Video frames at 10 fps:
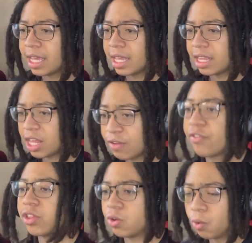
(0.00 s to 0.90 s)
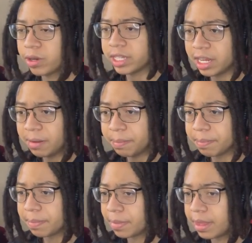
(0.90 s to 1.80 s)
this is for the core setup.
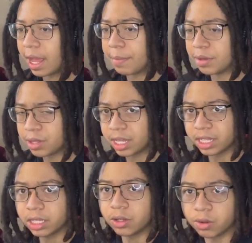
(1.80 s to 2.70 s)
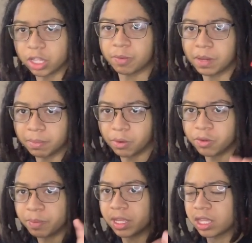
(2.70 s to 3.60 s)
I'm using, the speed
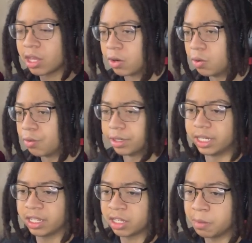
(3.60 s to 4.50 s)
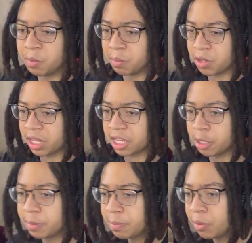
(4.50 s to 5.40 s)
boost because it's on core. It takes a couple more shots to kill
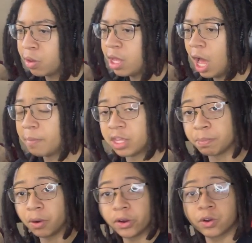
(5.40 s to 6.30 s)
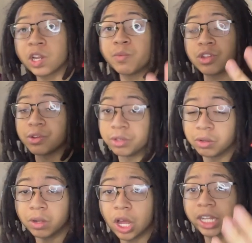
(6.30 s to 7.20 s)
people. I'm using Perk Greed, which you
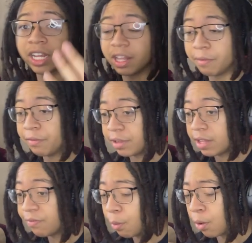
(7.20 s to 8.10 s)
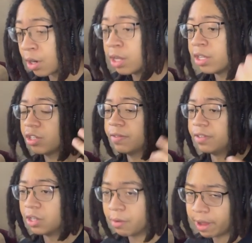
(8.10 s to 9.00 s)
do unlock that level 54. So if you don't